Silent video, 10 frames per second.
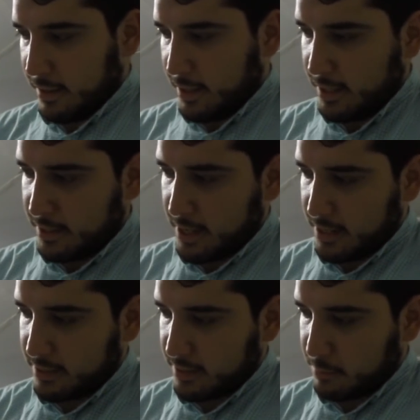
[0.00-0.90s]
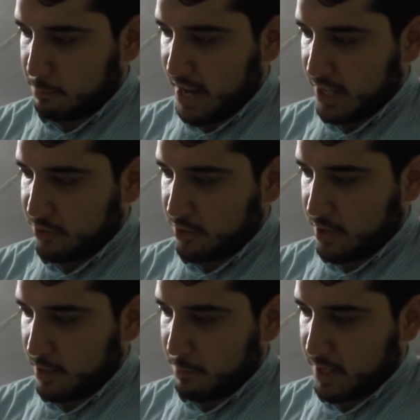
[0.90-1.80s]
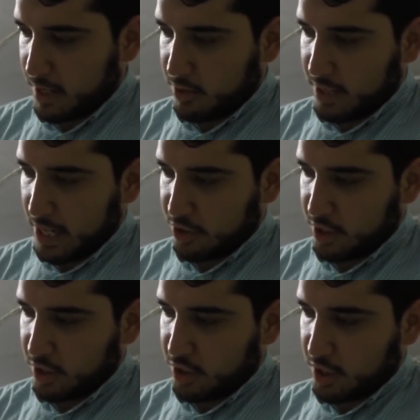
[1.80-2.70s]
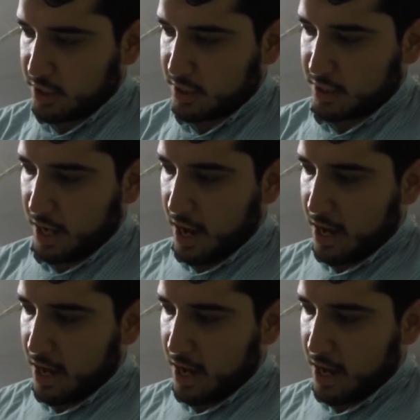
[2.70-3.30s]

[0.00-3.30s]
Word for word: this has this backdrop and you can actually adjust the